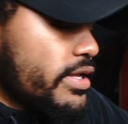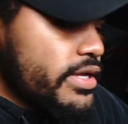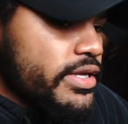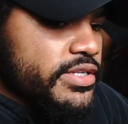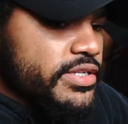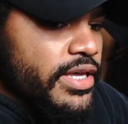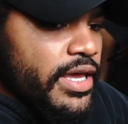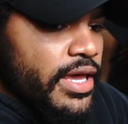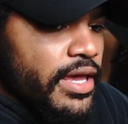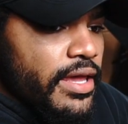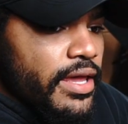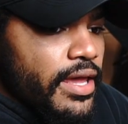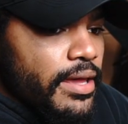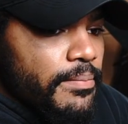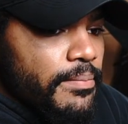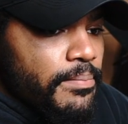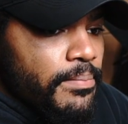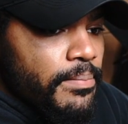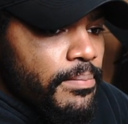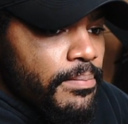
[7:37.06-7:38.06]
is a
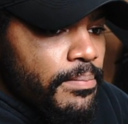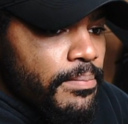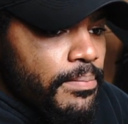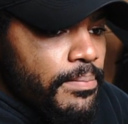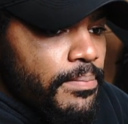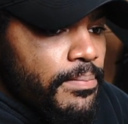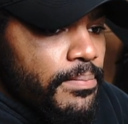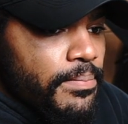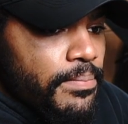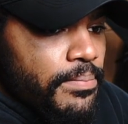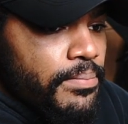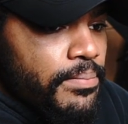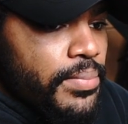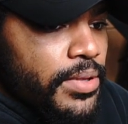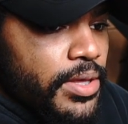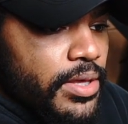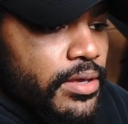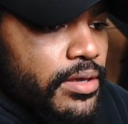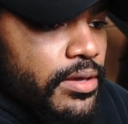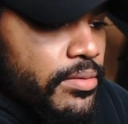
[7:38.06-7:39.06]

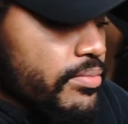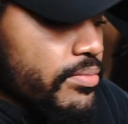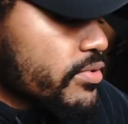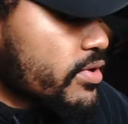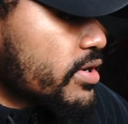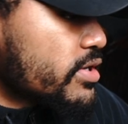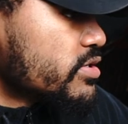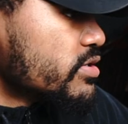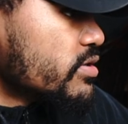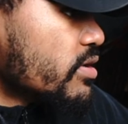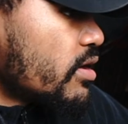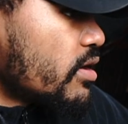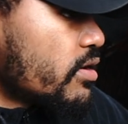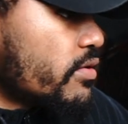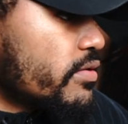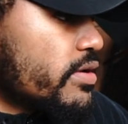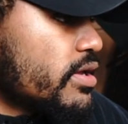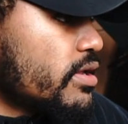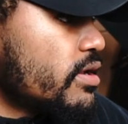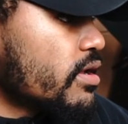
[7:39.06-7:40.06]
big compressor. I'll
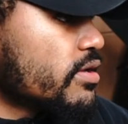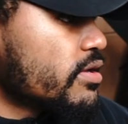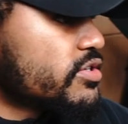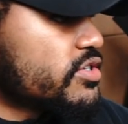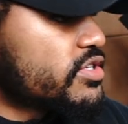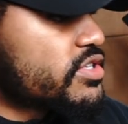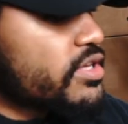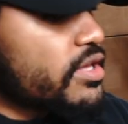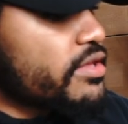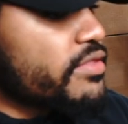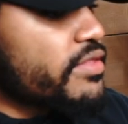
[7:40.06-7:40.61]
go ahead and I'll just say